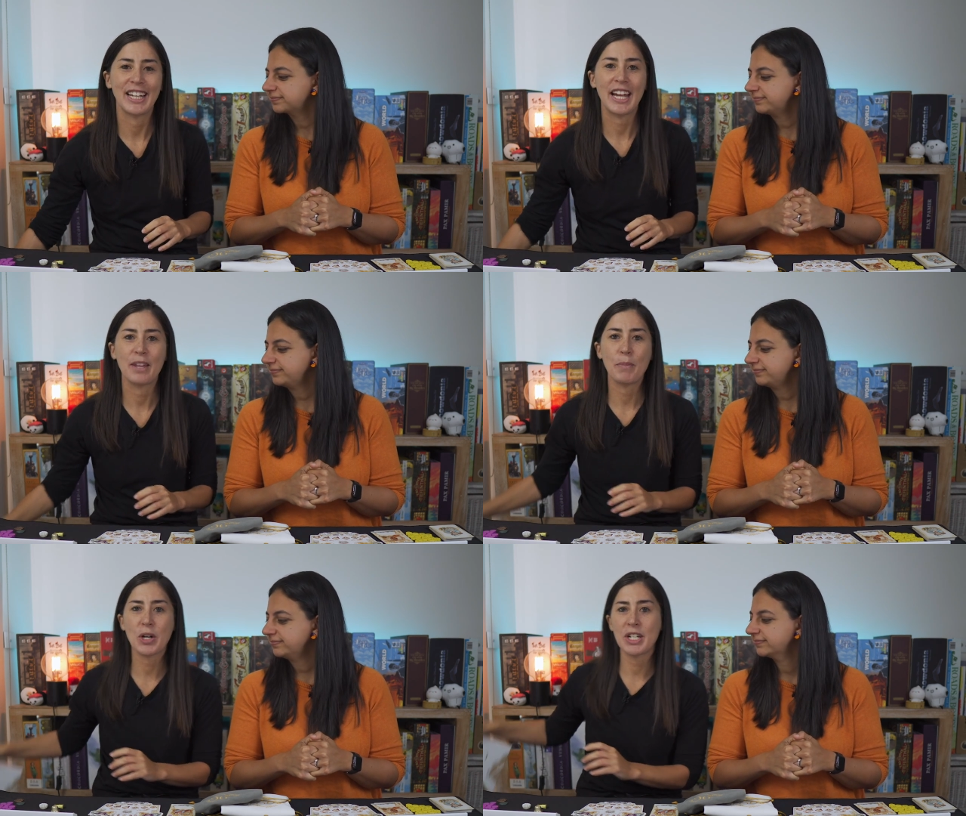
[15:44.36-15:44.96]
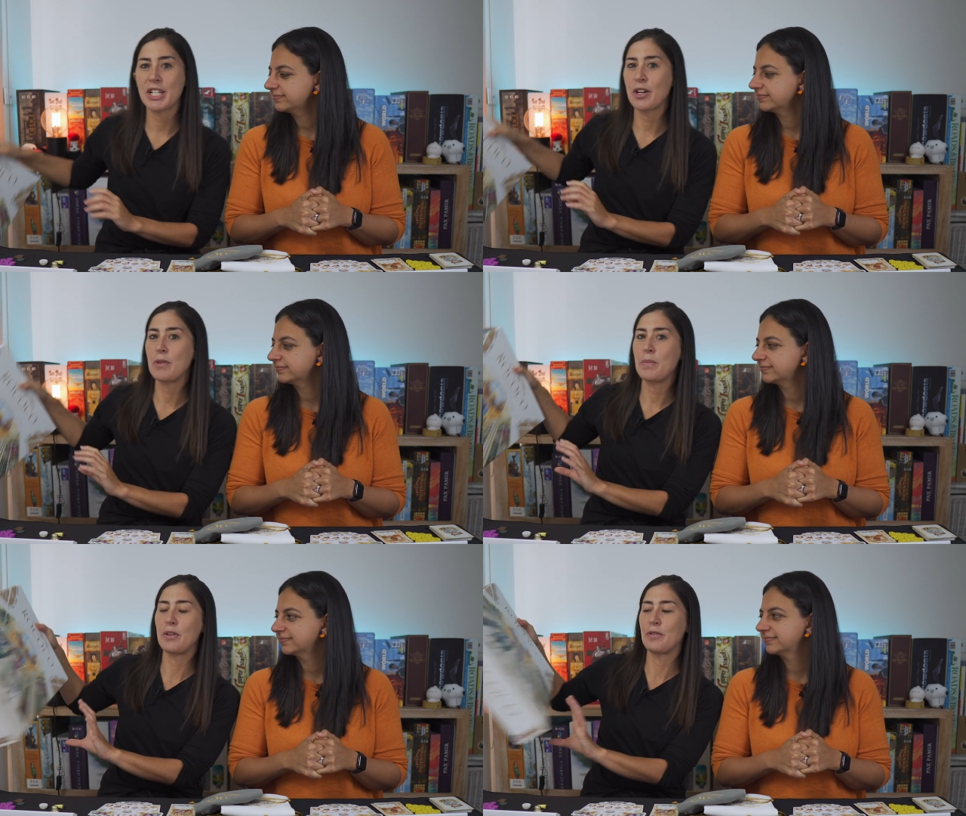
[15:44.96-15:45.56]
Speaker 1: like the box is
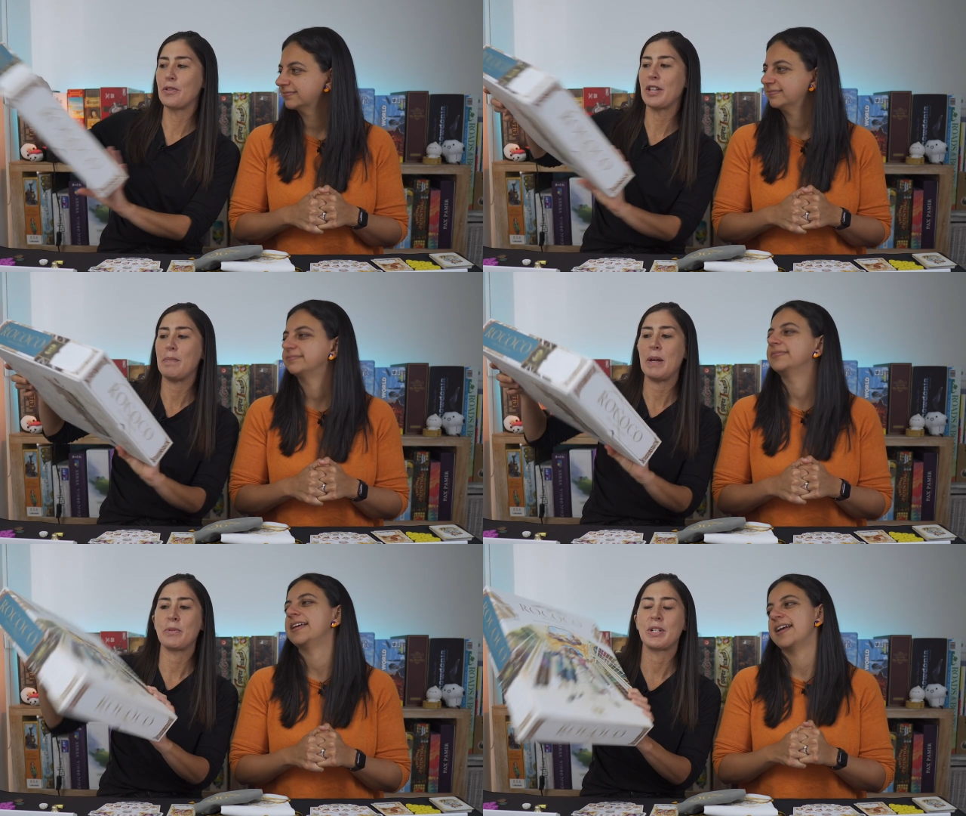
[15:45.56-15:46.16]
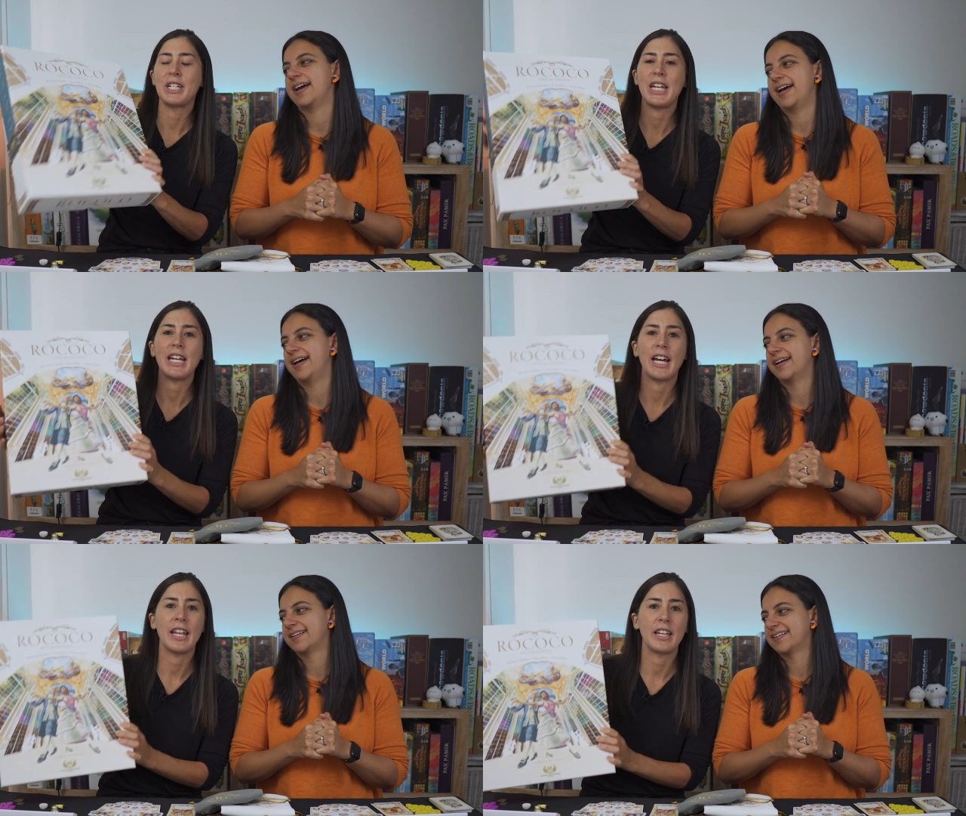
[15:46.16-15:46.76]
so beautiful that people yeah. see
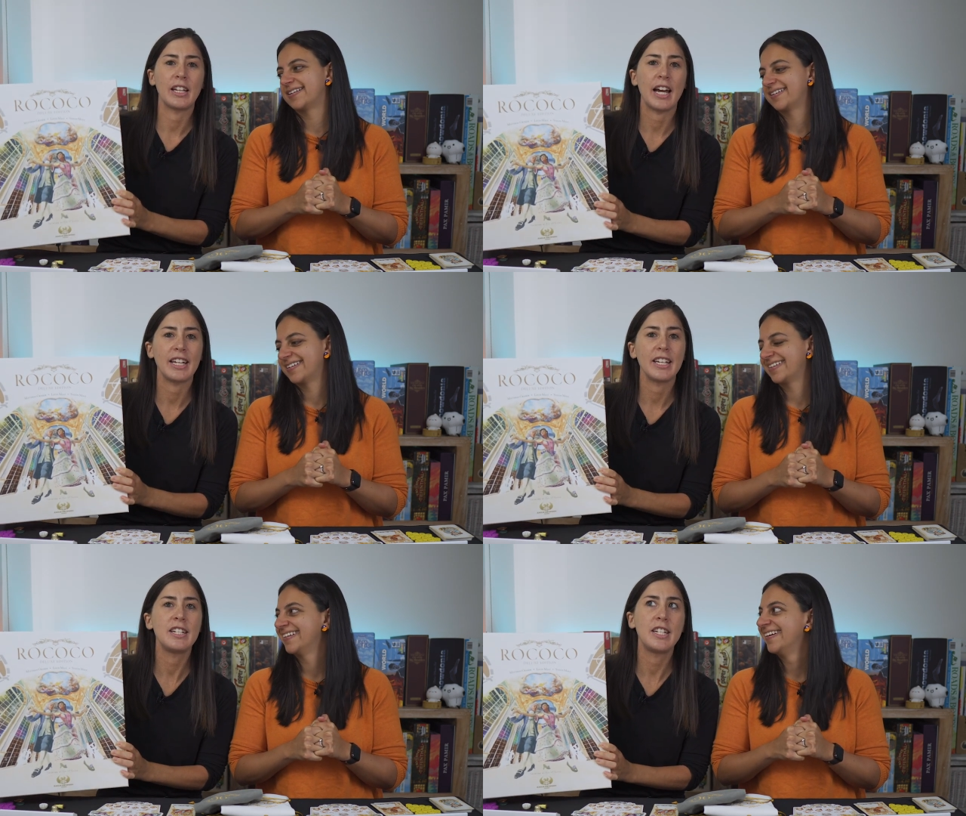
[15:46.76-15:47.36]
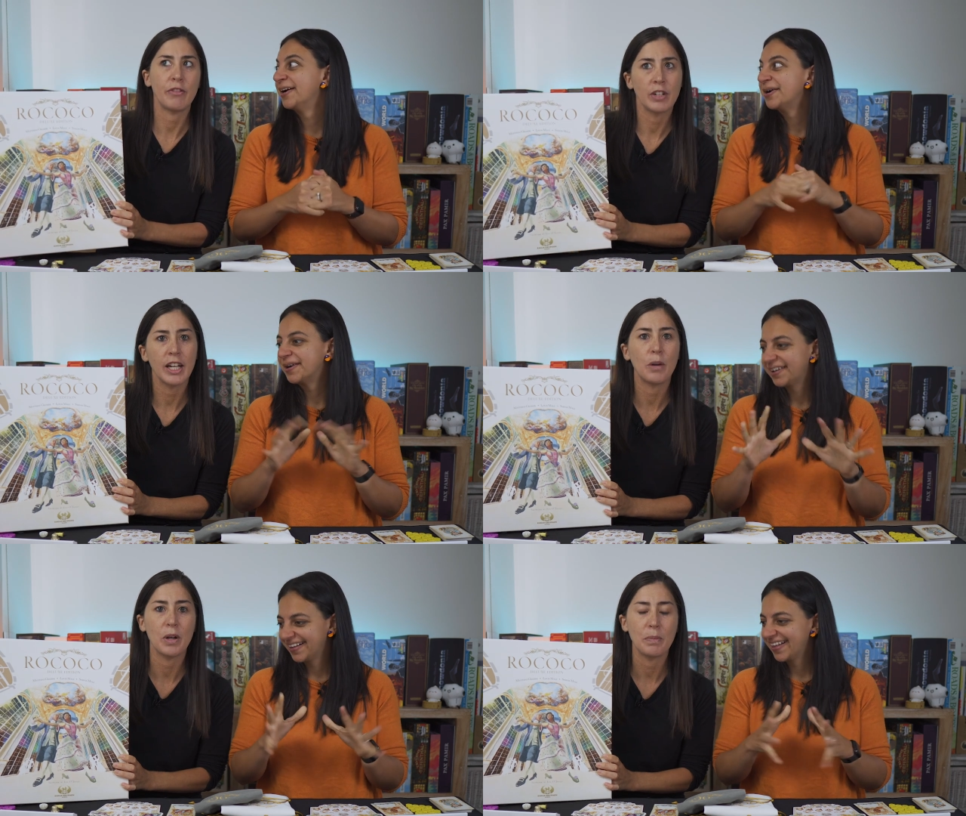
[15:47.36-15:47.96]
it and they're like,
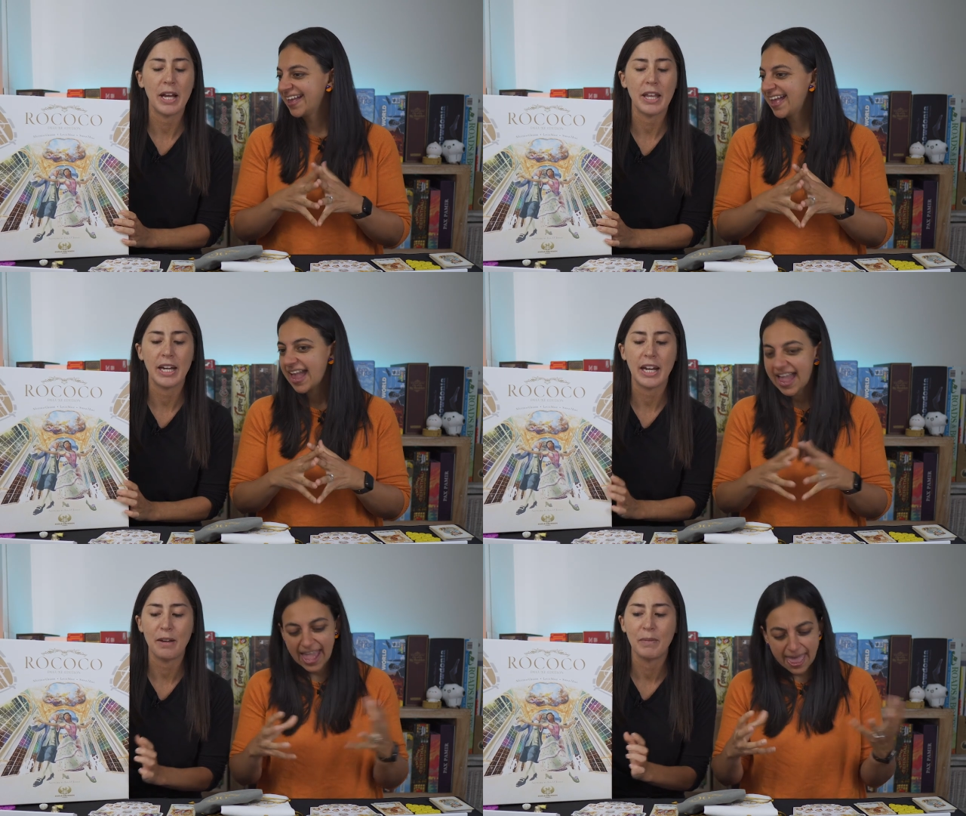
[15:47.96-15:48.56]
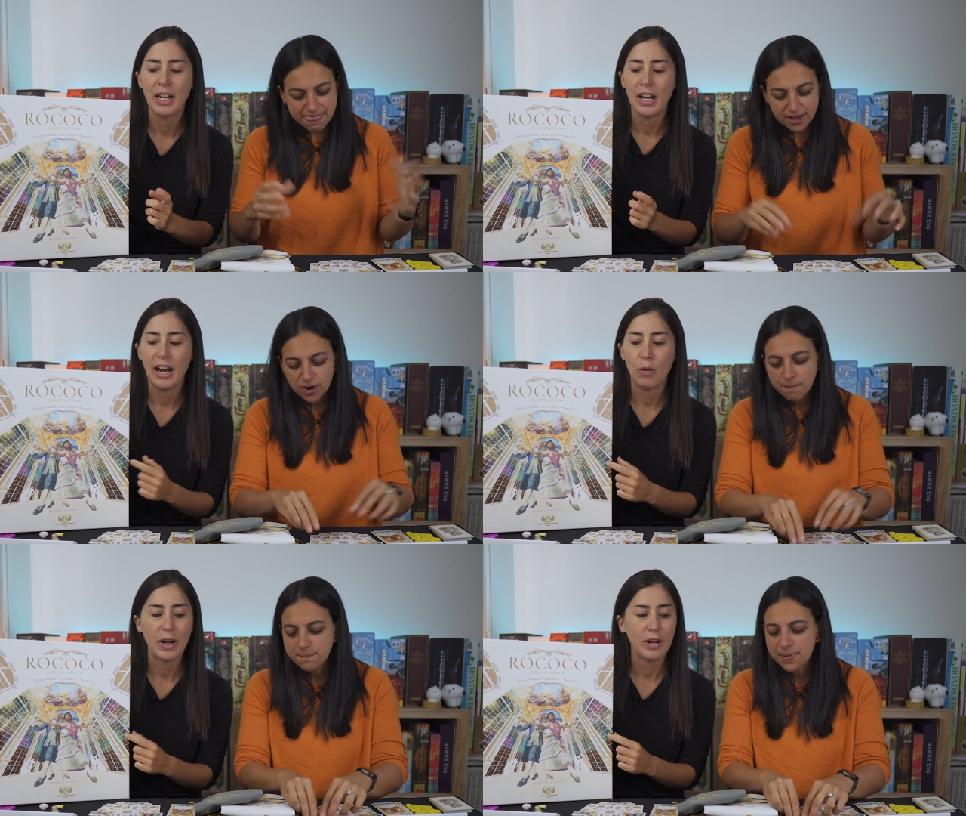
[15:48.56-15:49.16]
definitely I want to play that game. And the
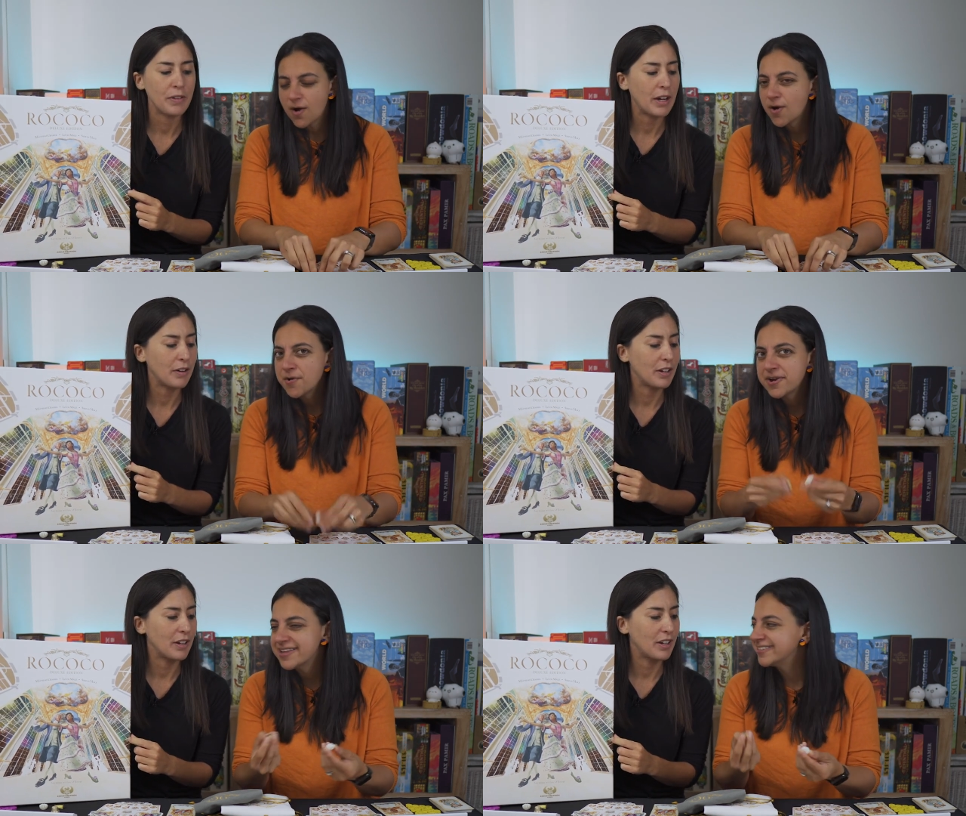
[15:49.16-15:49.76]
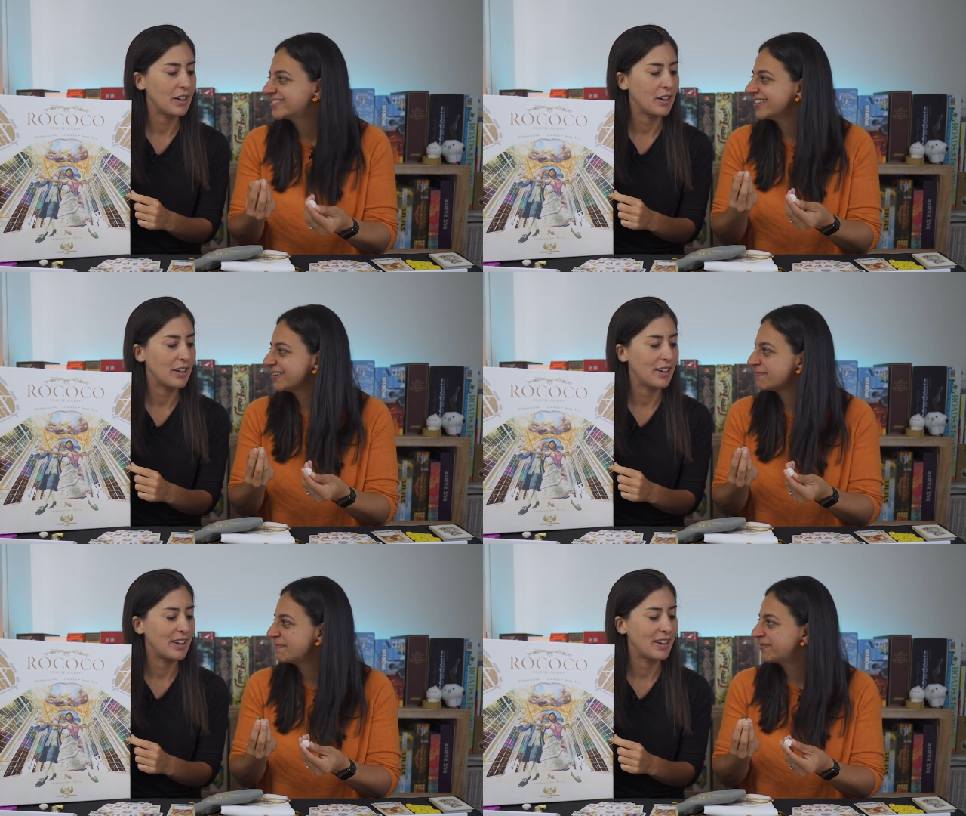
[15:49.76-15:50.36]
components, our,
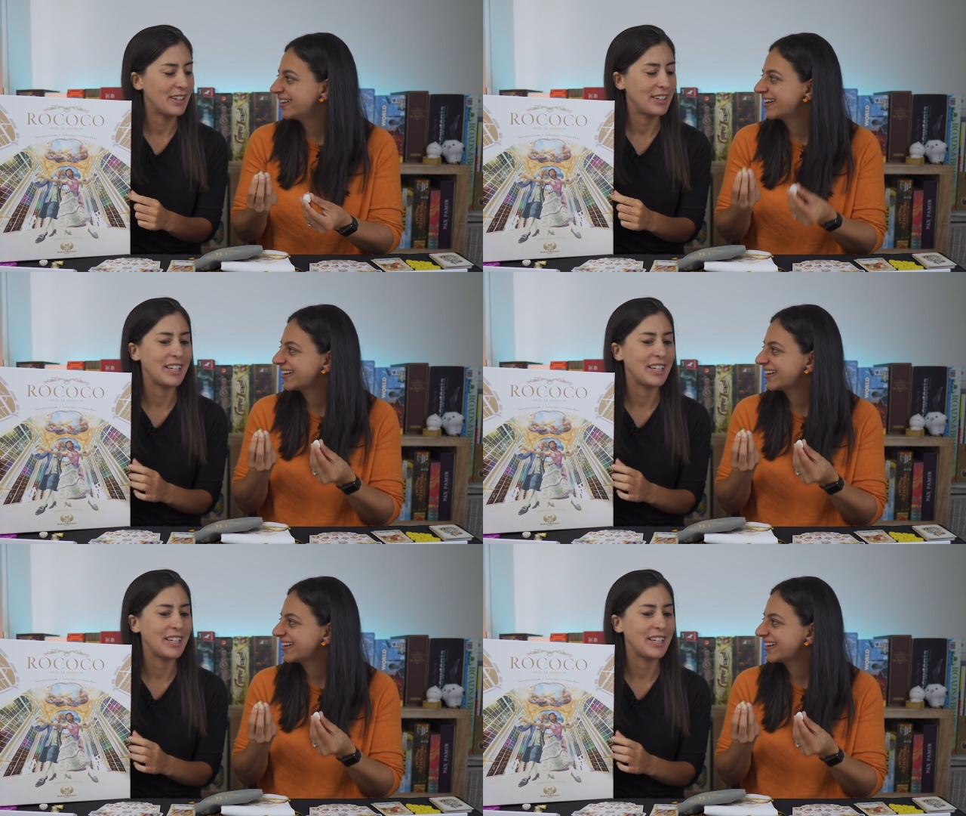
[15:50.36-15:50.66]
Speaker 2: like people are